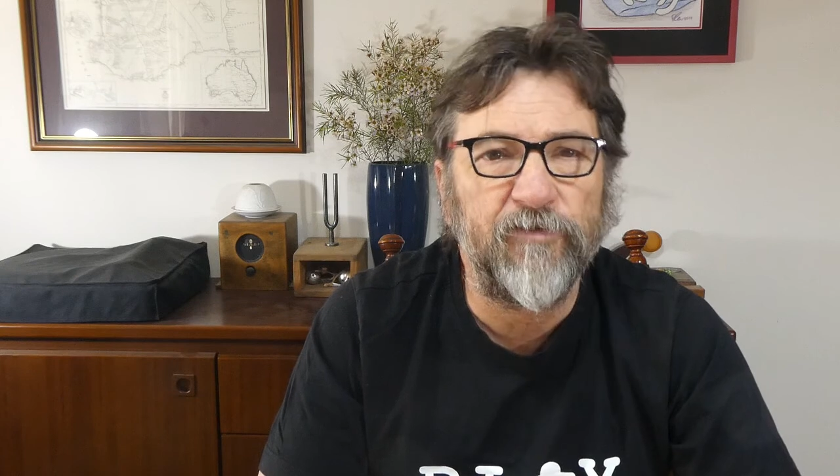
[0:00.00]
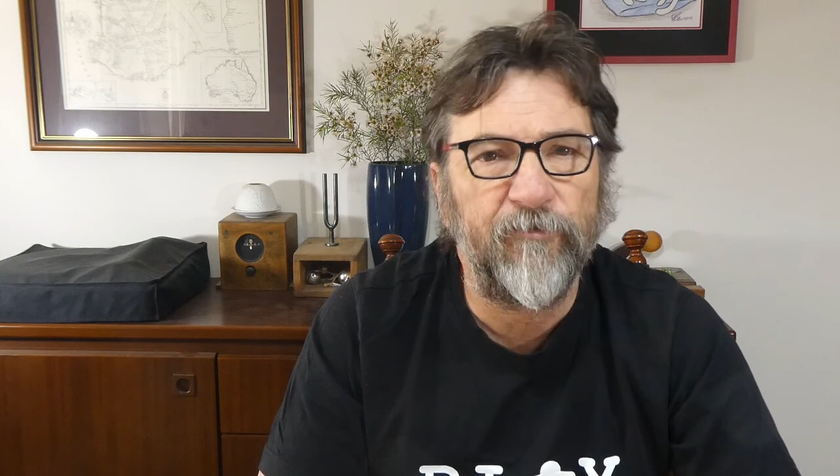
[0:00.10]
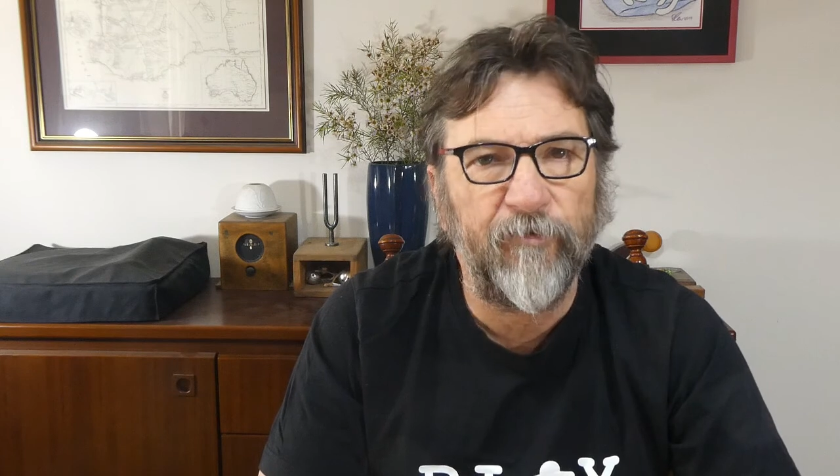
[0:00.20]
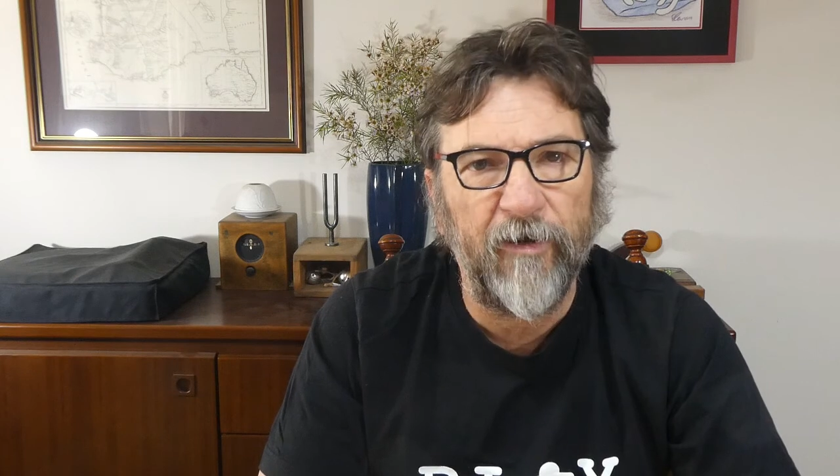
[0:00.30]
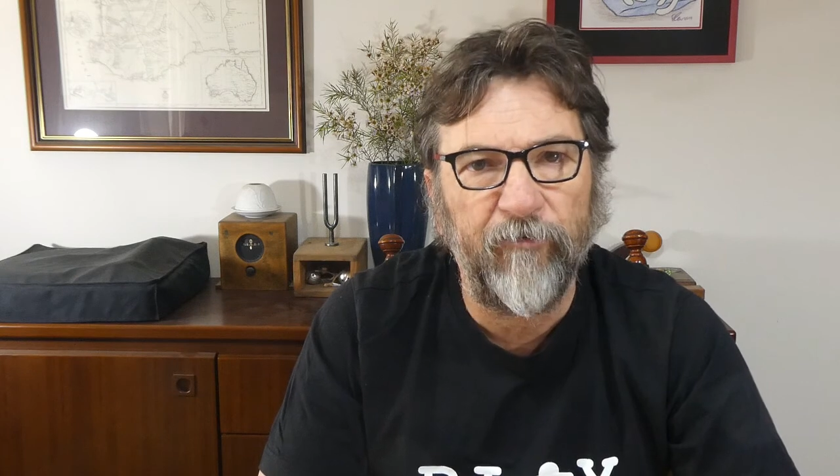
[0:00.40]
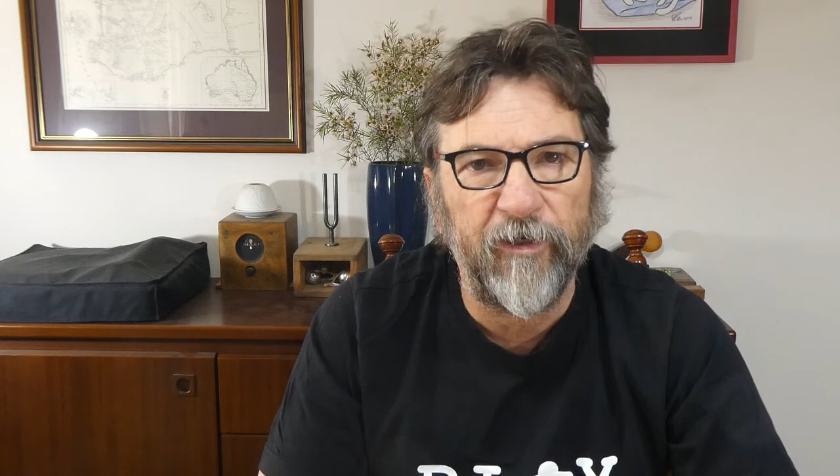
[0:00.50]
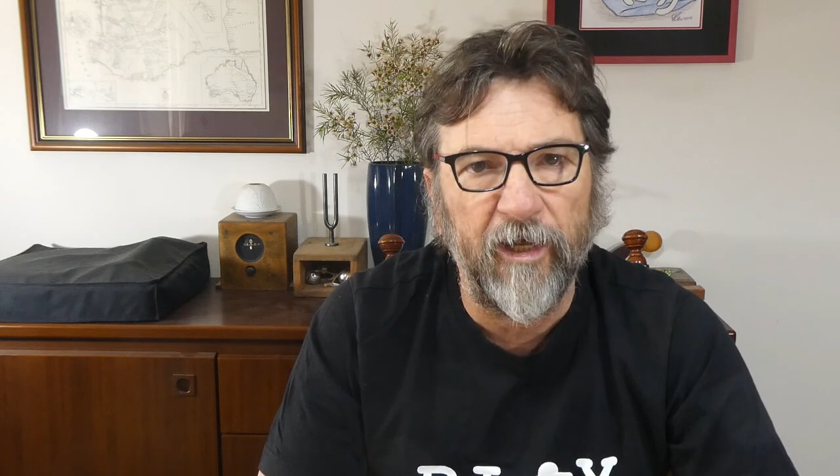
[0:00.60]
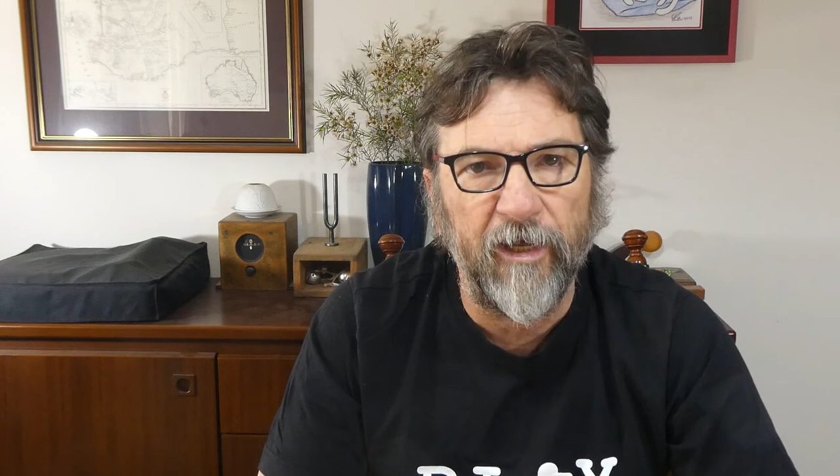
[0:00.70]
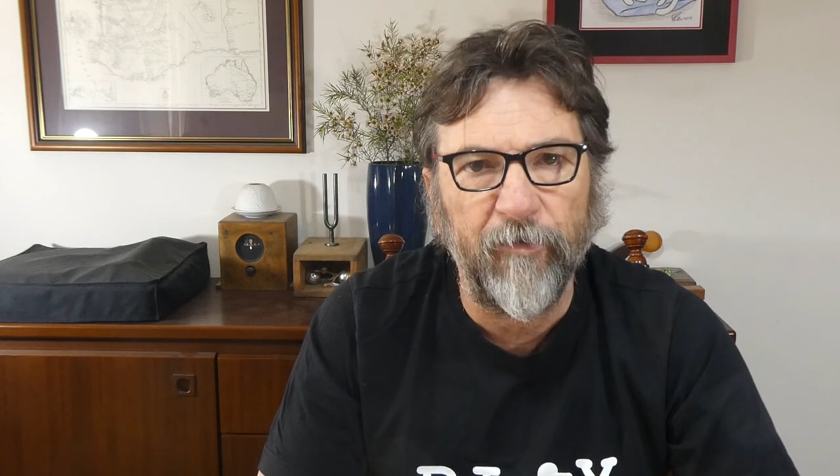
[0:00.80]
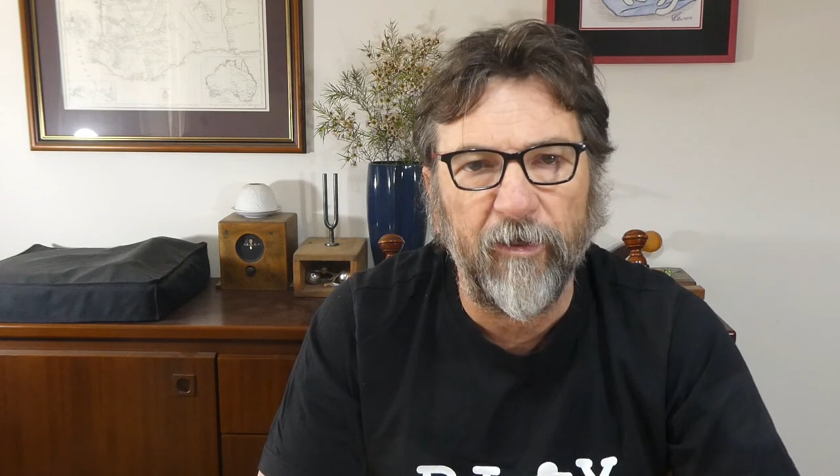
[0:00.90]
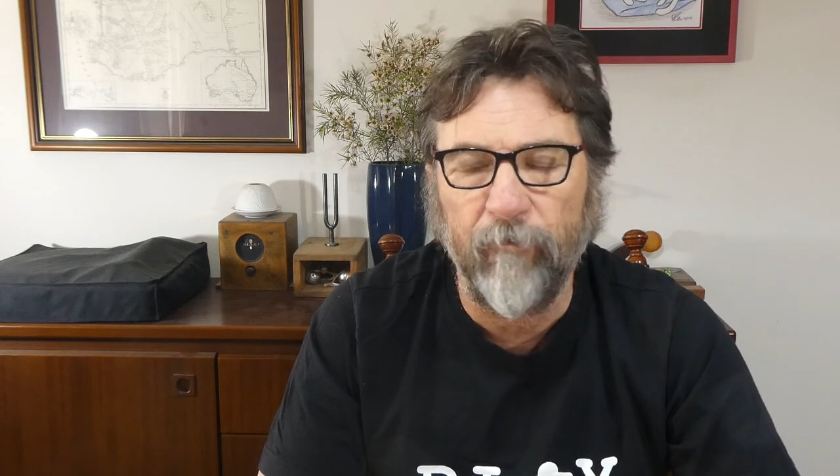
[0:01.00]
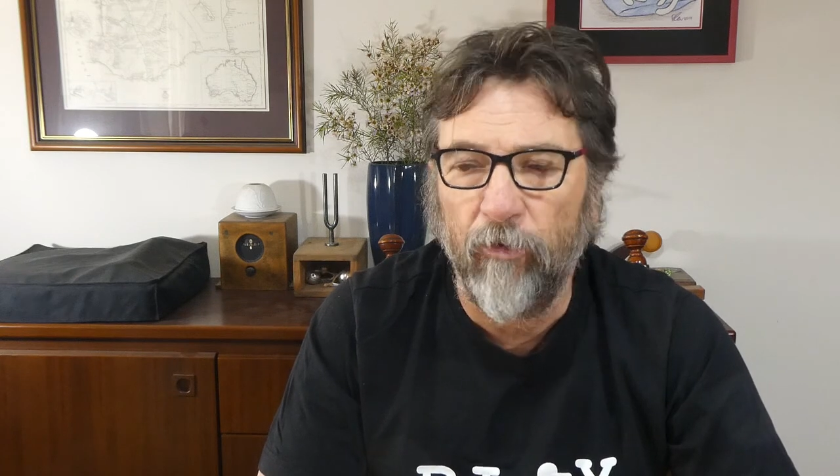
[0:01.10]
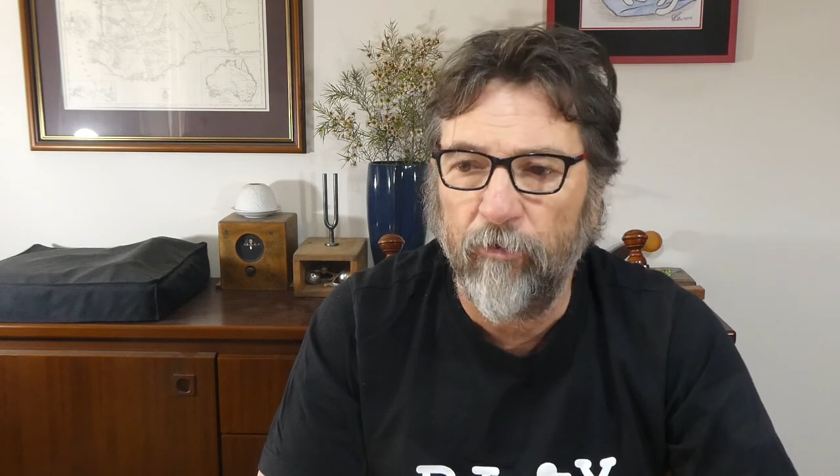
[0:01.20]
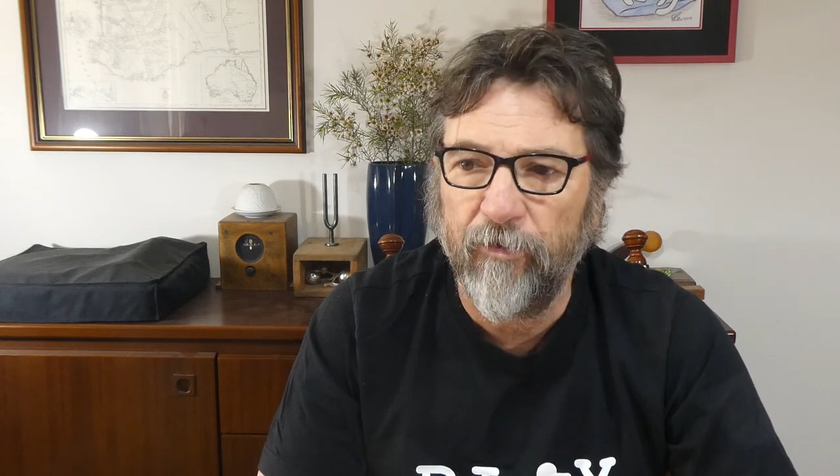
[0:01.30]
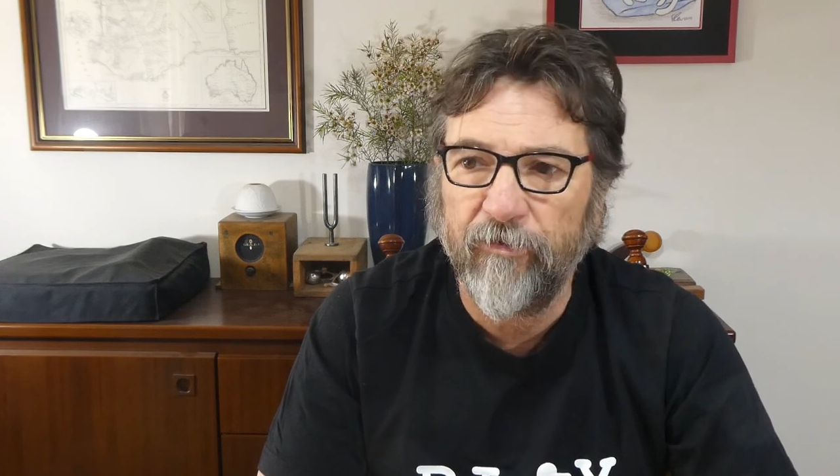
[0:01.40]
favourite gaming
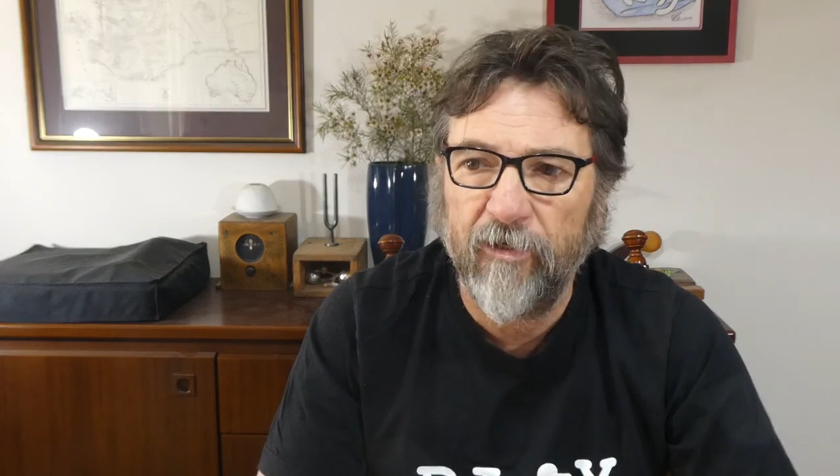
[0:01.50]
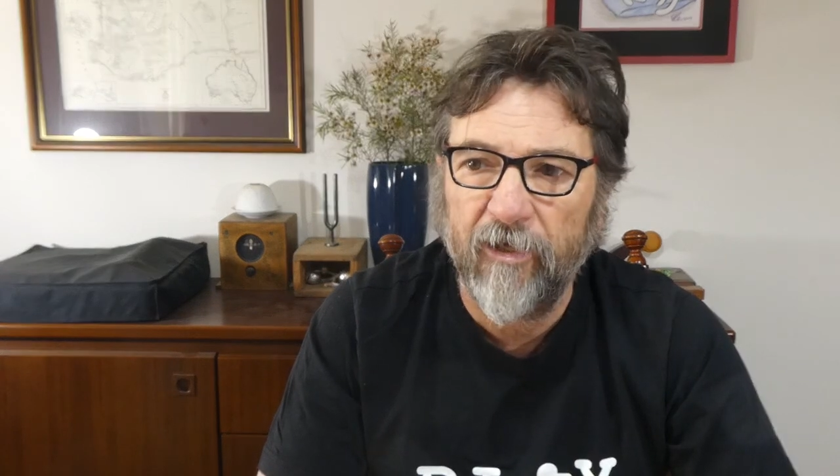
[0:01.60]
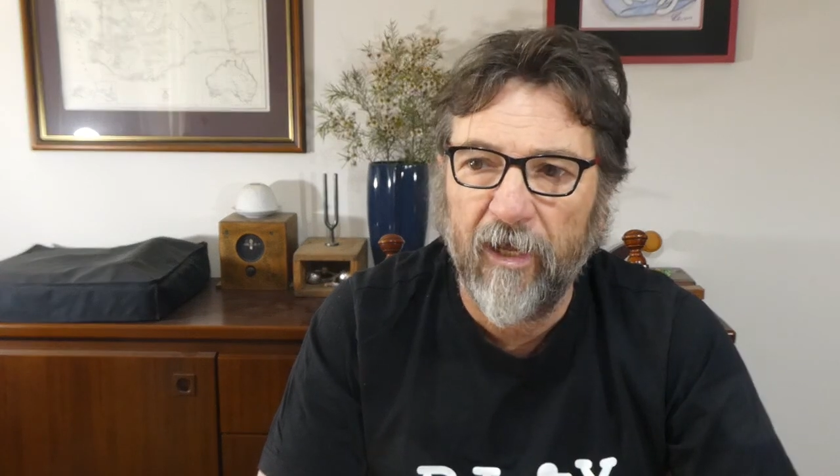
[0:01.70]
moment,